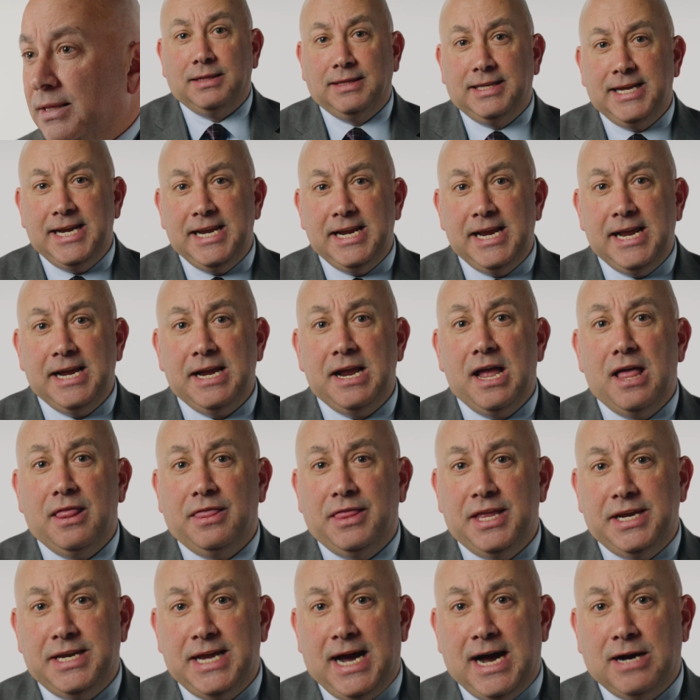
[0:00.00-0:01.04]
leading
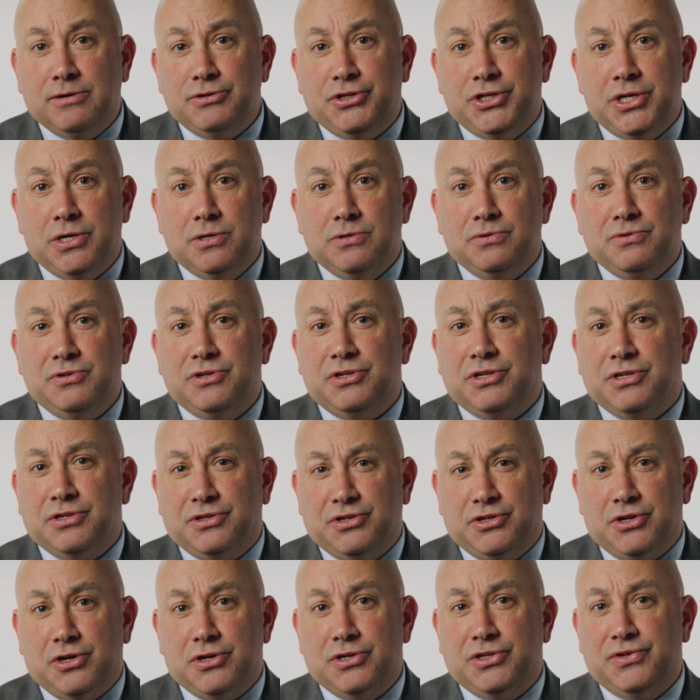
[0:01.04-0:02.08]
the Dow Jones to
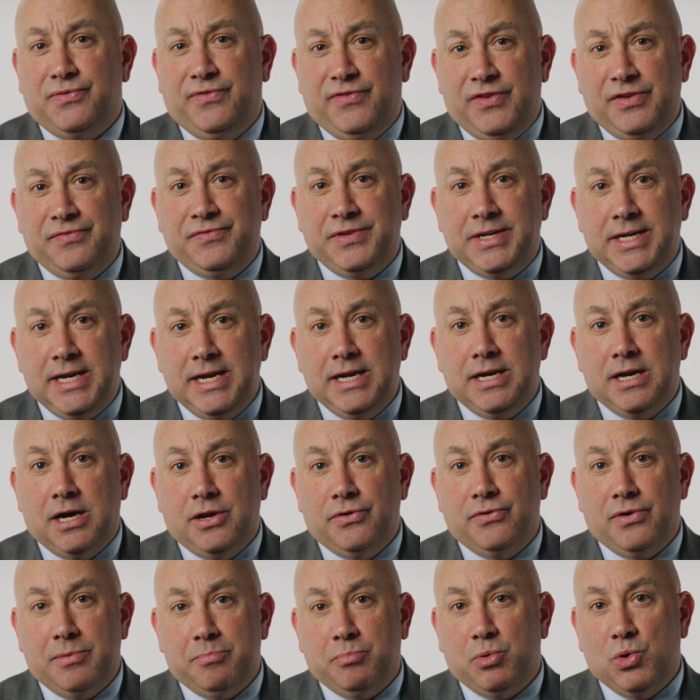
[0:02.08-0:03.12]
surge
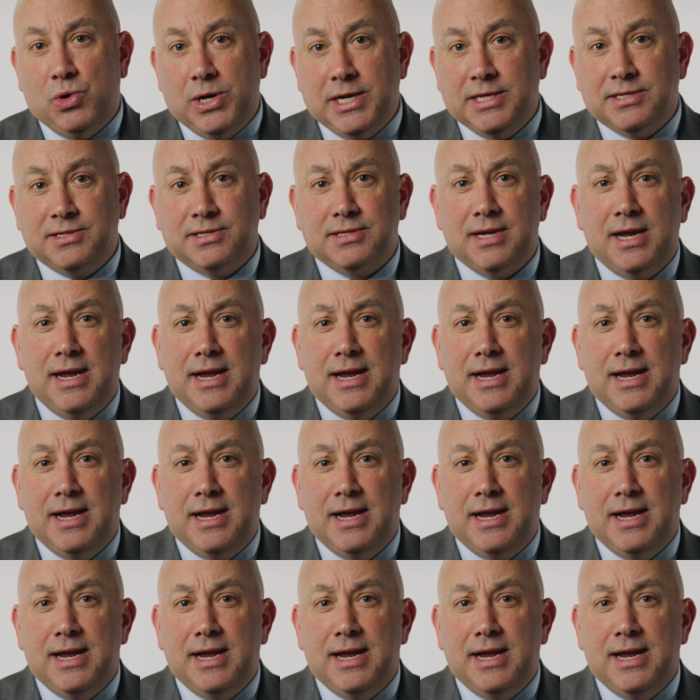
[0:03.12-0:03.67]
1,500 points